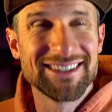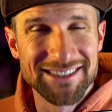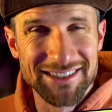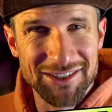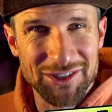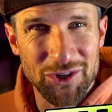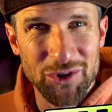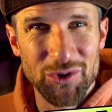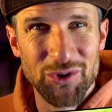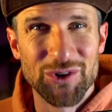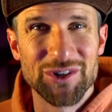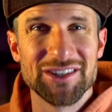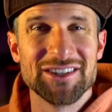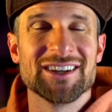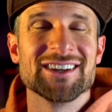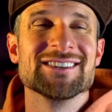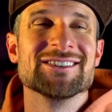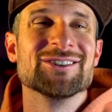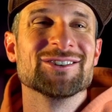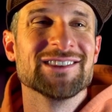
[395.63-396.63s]
is cool. You
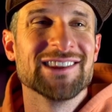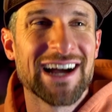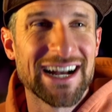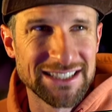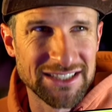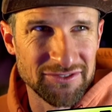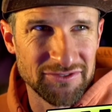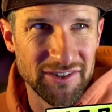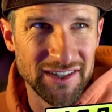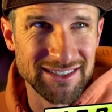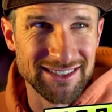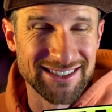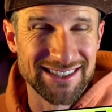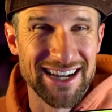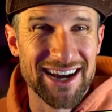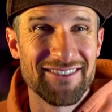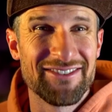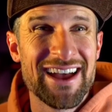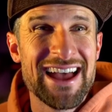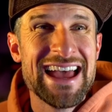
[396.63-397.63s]
can do lots of fun
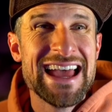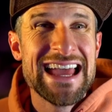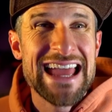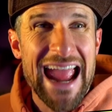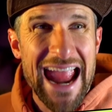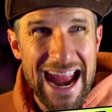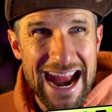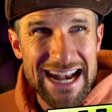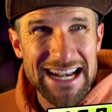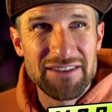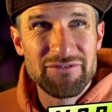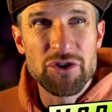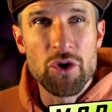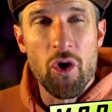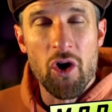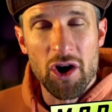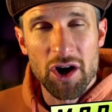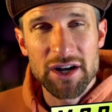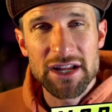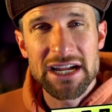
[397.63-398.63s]
stuff. And if you
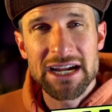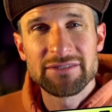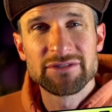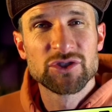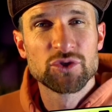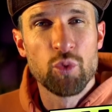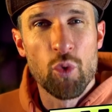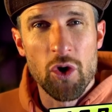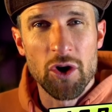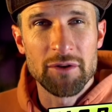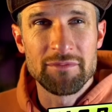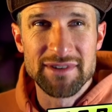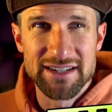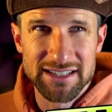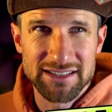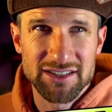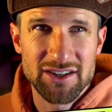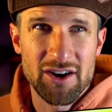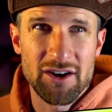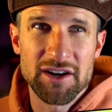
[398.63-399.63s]
already have Swarm
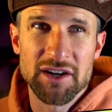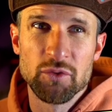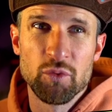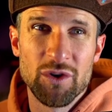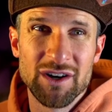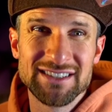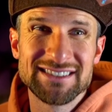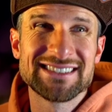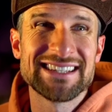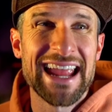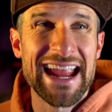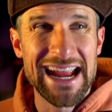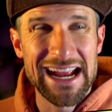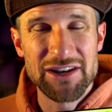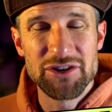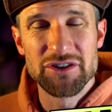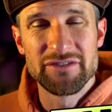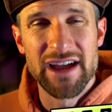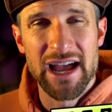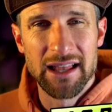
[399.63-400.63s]
discarded once
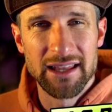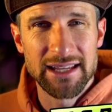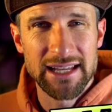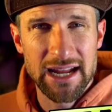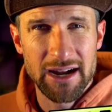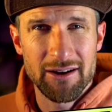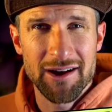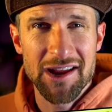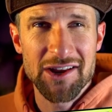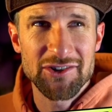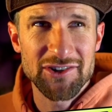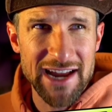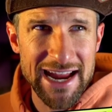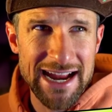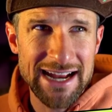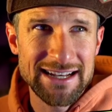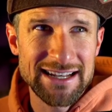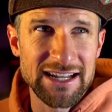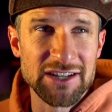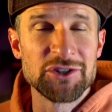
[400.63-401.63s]
and you have Helicarrier in your
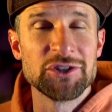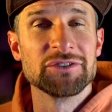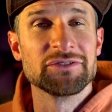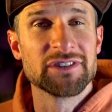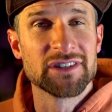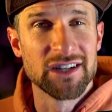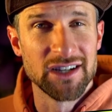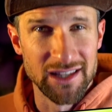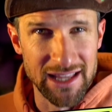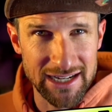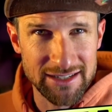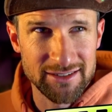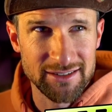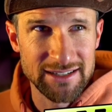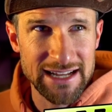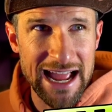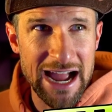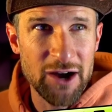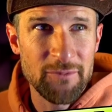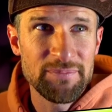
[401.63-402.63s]
hand and you have Collector
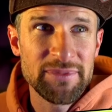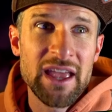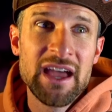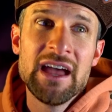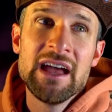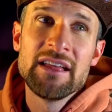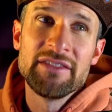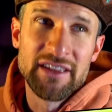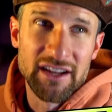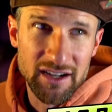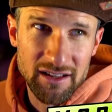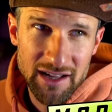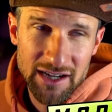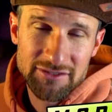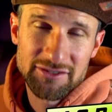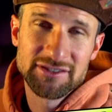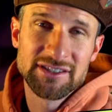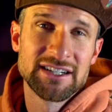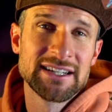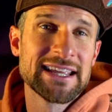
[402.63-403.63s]
down, then
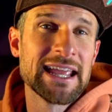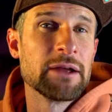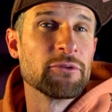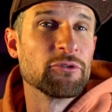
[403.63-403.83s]
Collector is going to get